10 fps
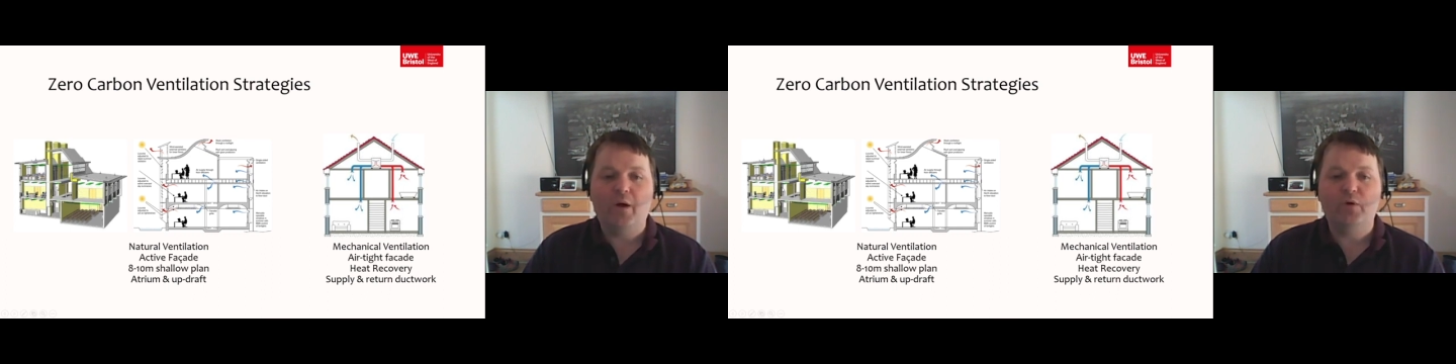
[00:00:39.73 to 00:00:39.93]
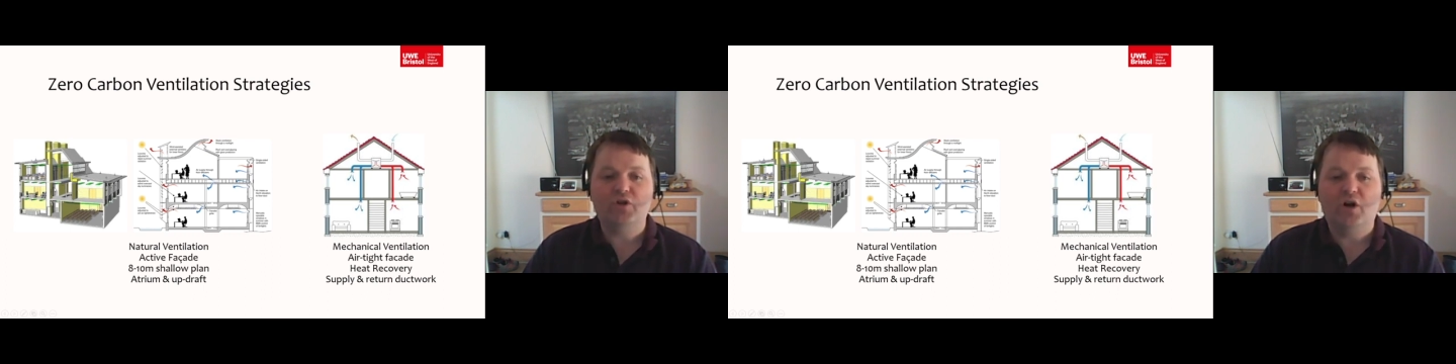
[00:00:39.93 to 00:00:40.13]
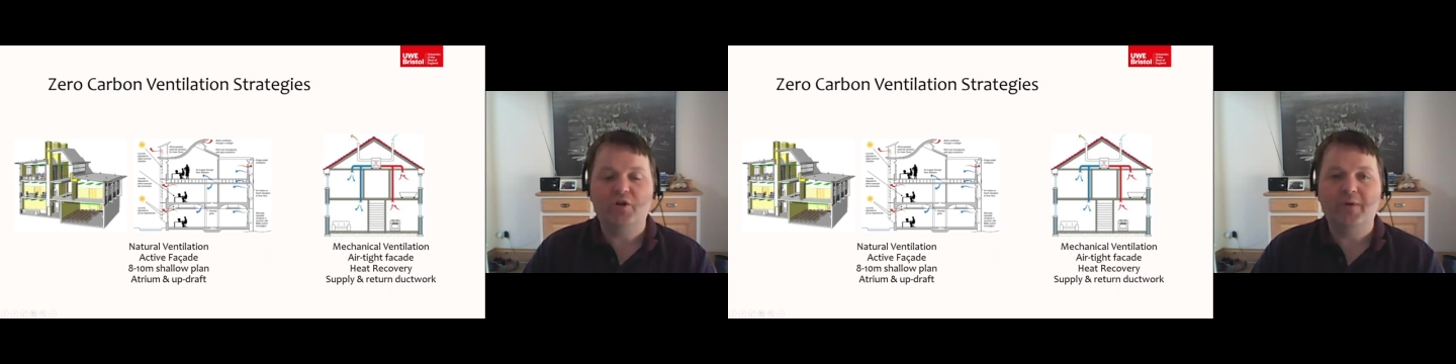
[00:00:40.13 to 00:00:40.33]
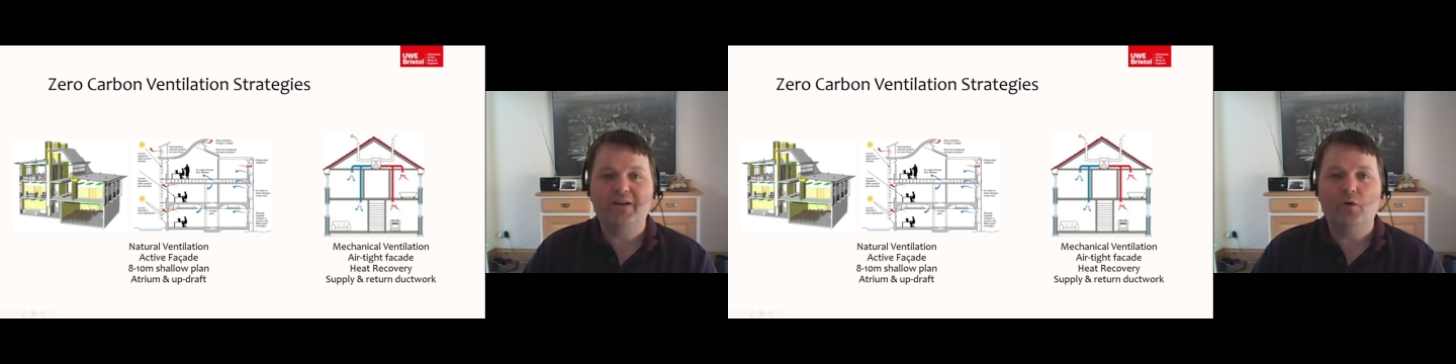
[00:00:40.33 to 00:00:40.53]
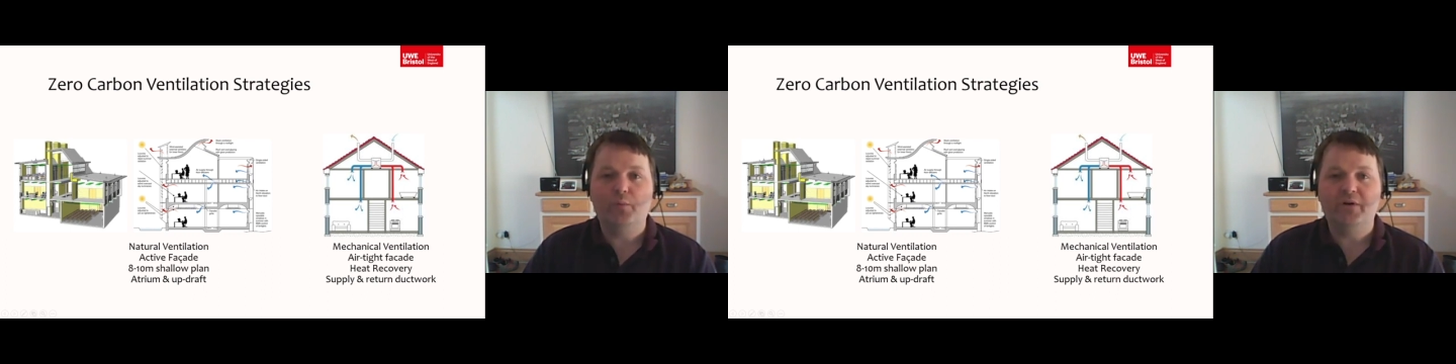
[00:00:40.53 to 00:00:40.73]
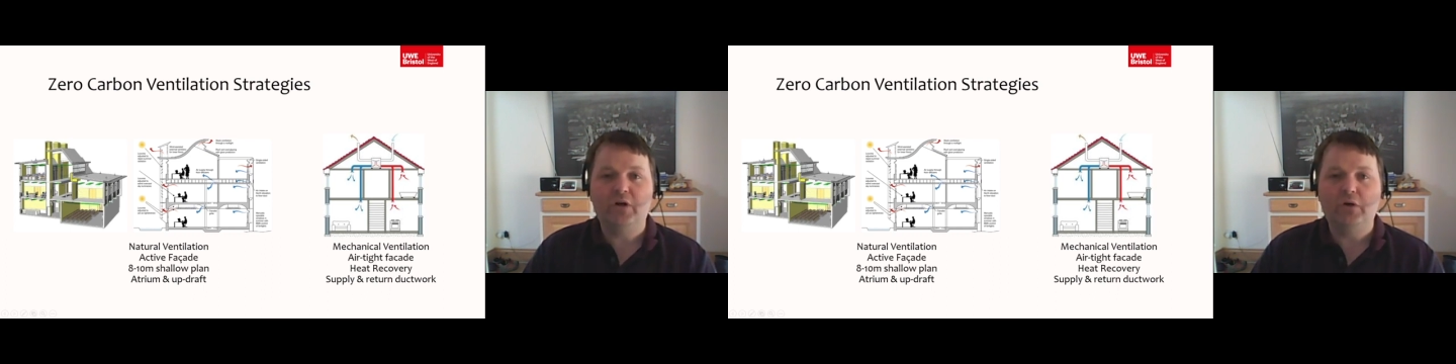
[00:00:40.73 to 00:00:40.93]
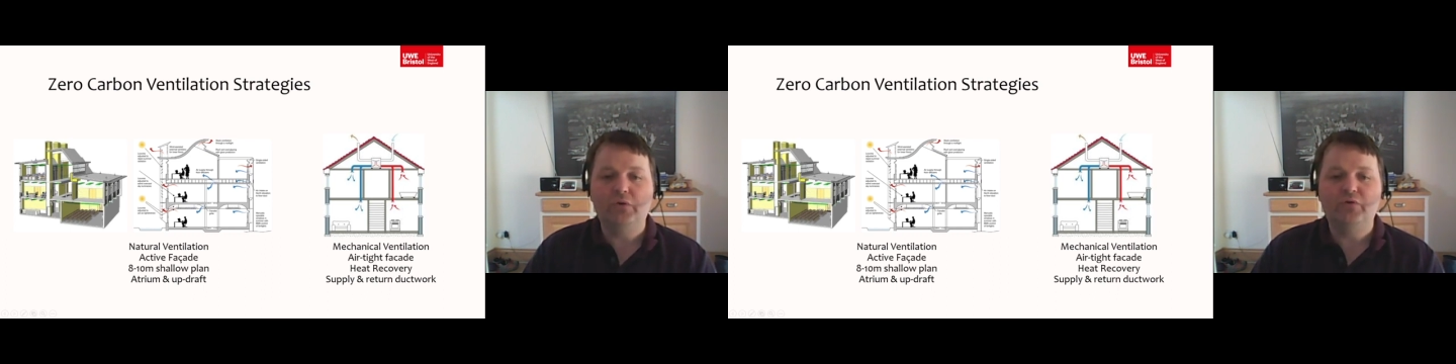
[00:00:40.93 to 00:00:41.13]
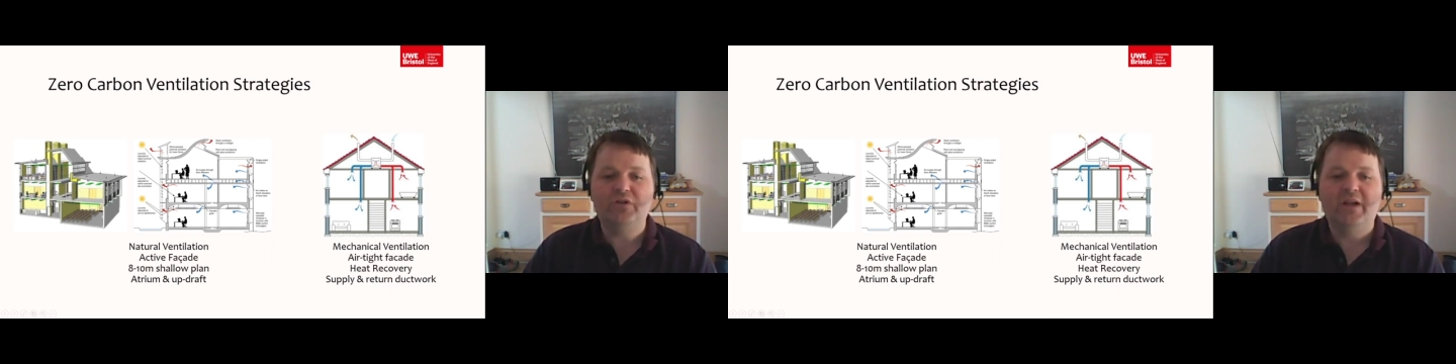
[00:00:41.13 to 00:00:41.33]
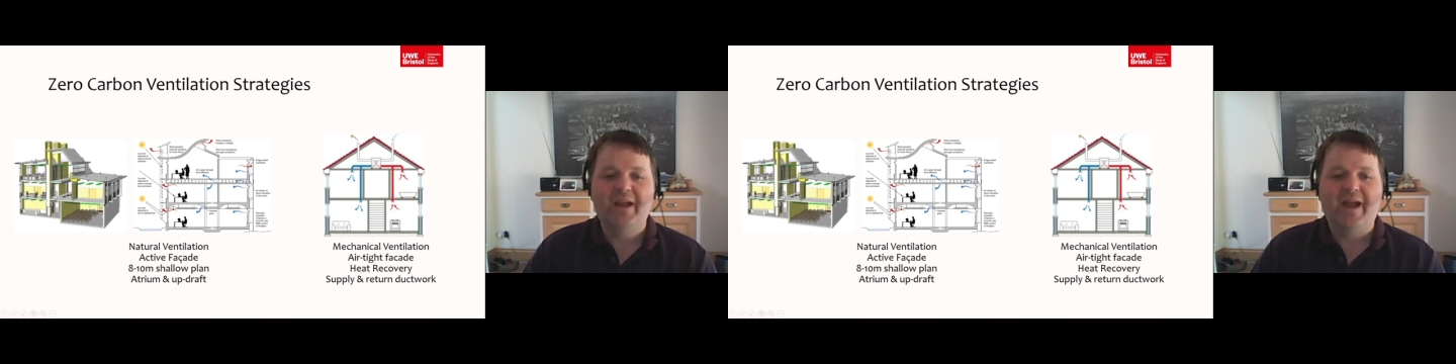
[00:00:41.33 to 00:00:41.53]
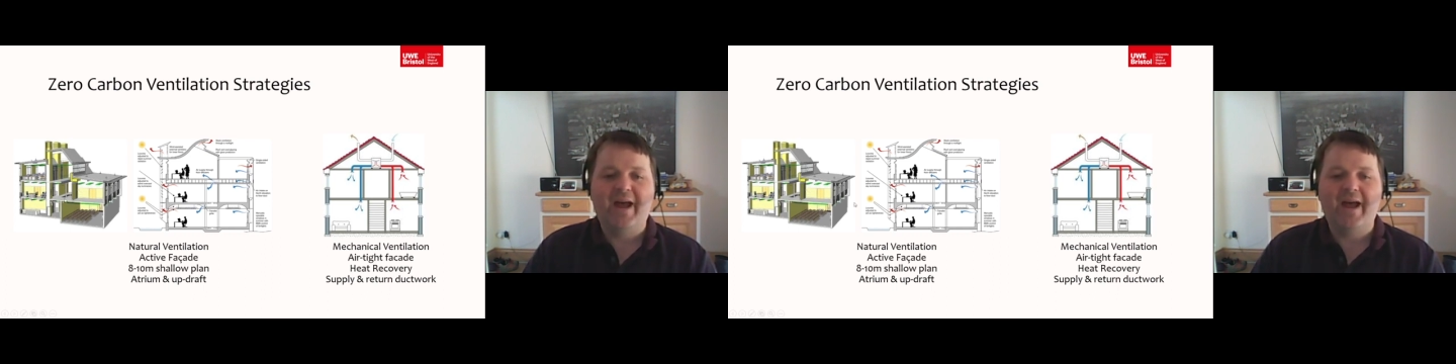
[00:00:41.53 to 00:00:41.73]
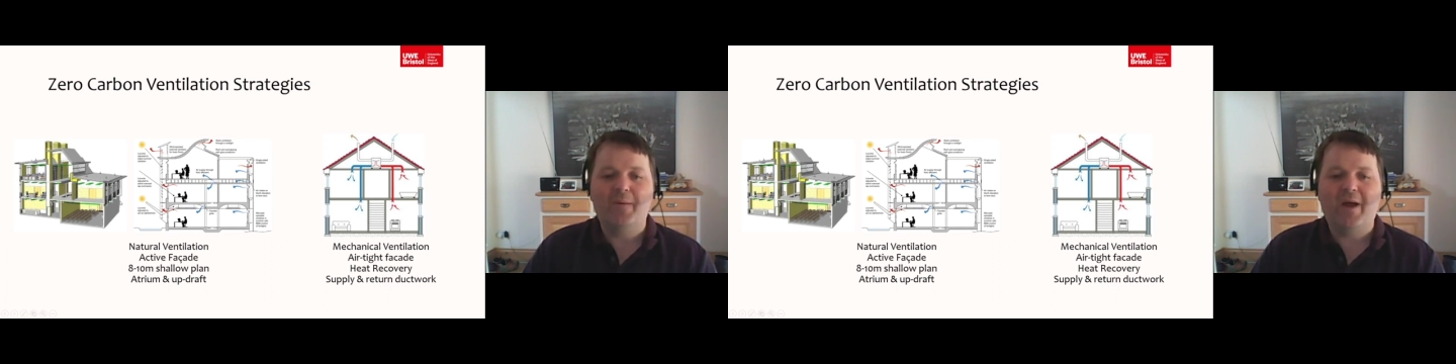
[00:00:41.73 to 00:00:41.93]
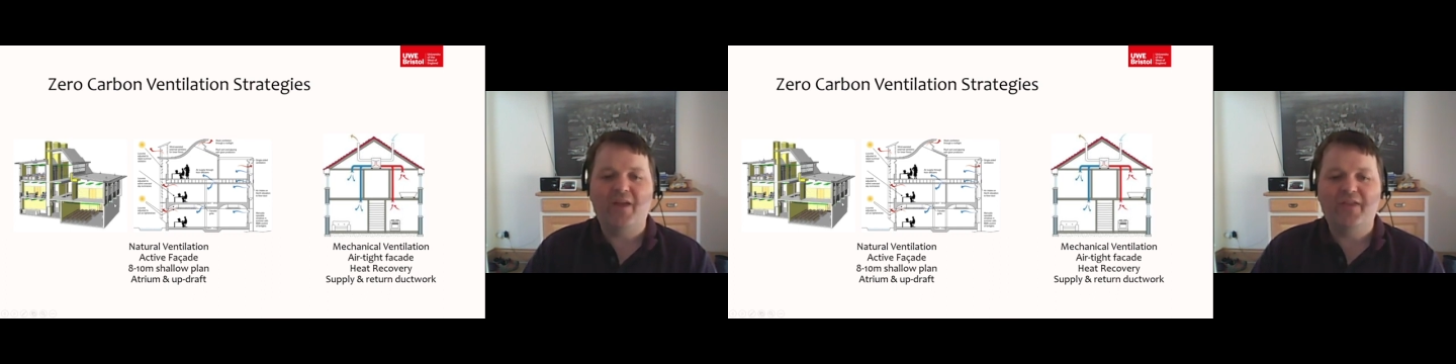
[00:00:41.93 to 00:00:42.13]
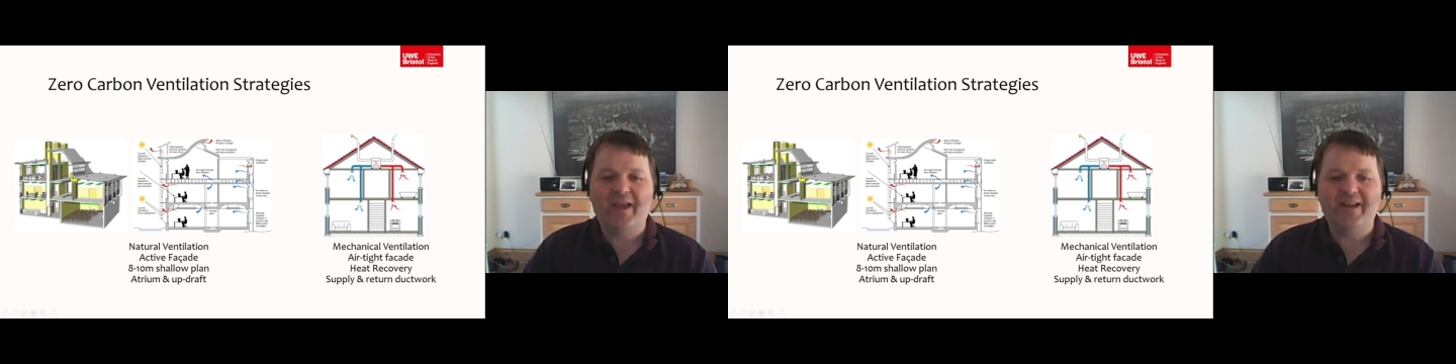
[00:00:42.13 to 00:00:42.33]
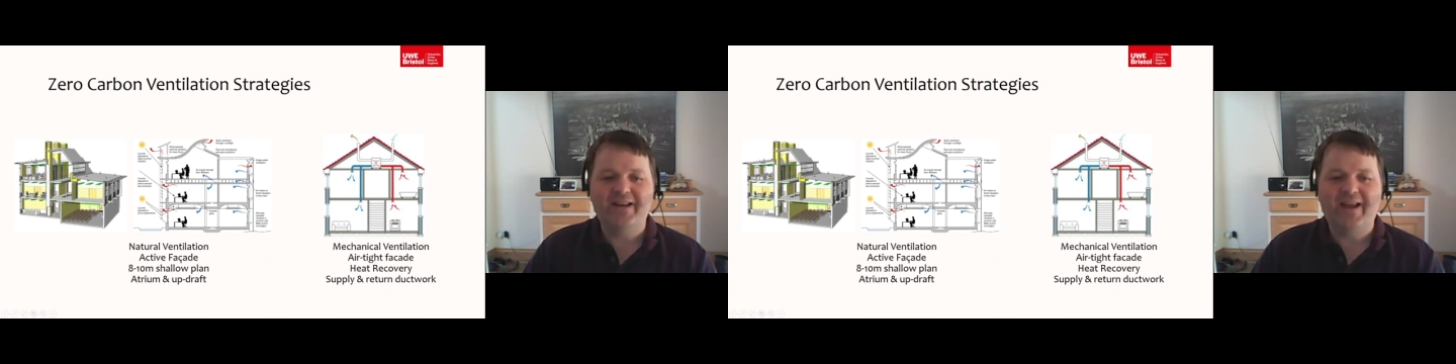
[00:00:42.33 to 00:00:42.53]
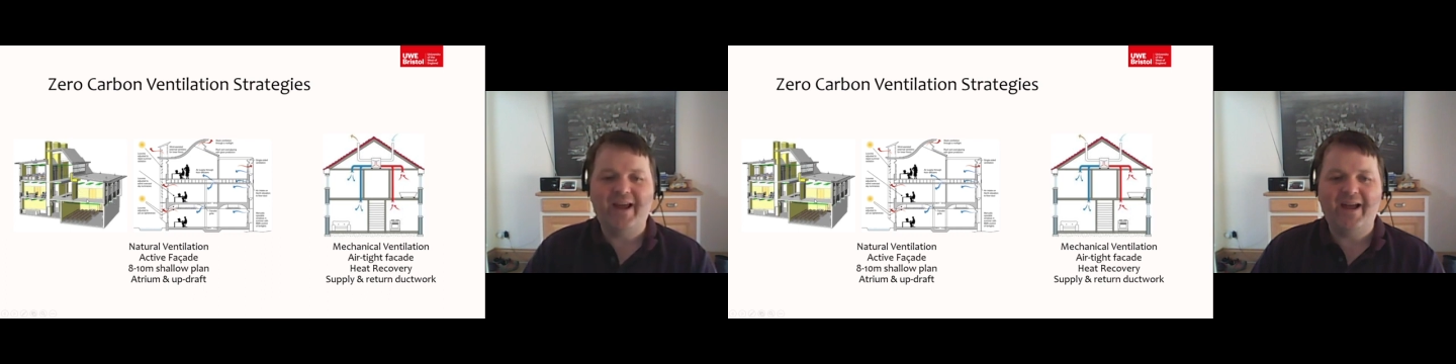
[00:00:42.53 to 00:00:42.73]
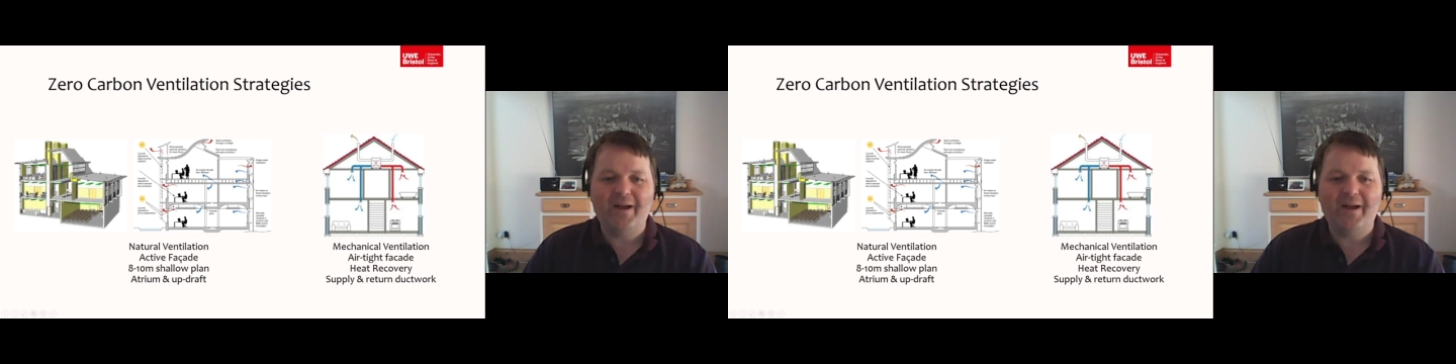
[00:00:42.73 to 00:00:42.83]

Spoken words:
which automate open and close, and then